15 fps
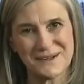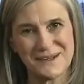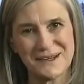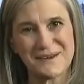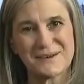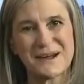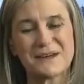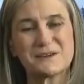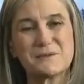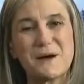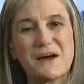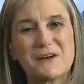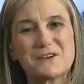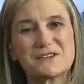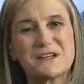Here on
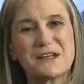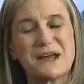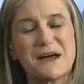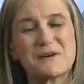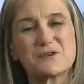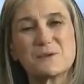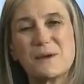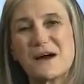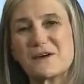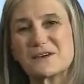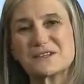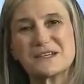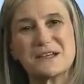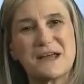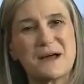Democracy Now!,
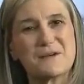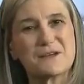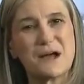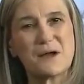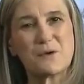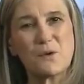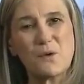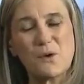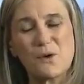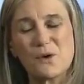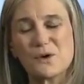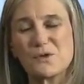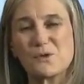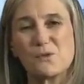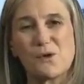
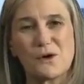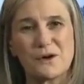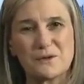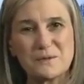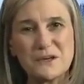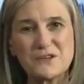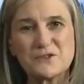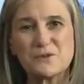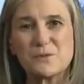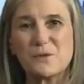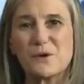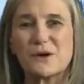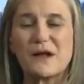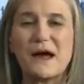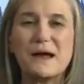democracynow.org, The War and Peace
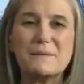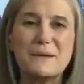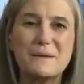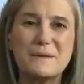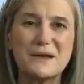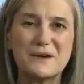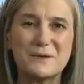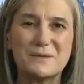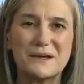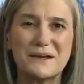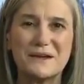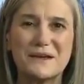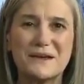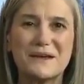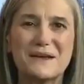Report. I'm Amy
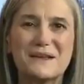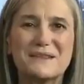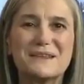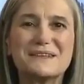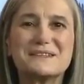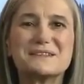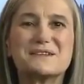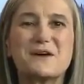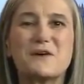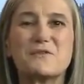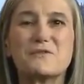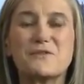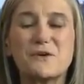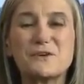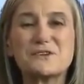Goodman. This is our
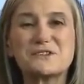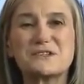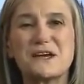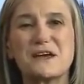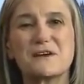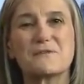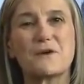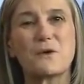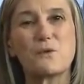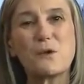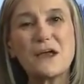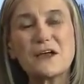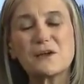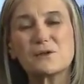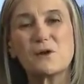first day of our
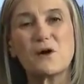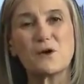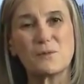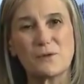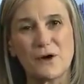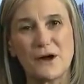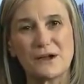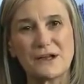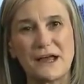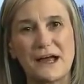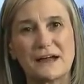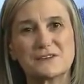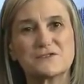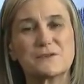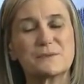week-long
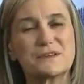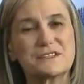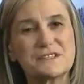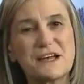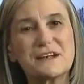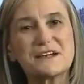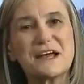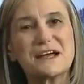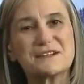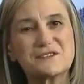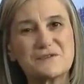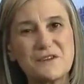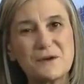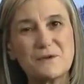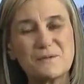broadcast from the
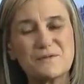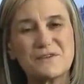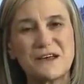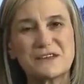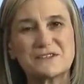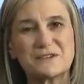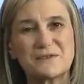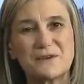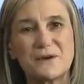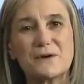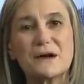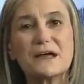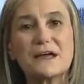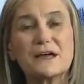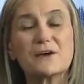Sundance Film Festival
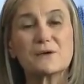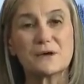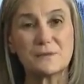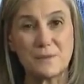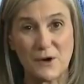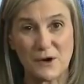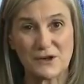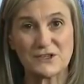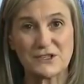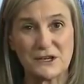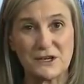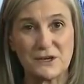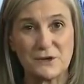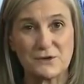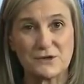here in Park
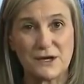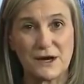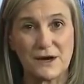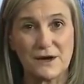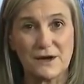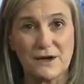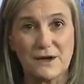City, Utah.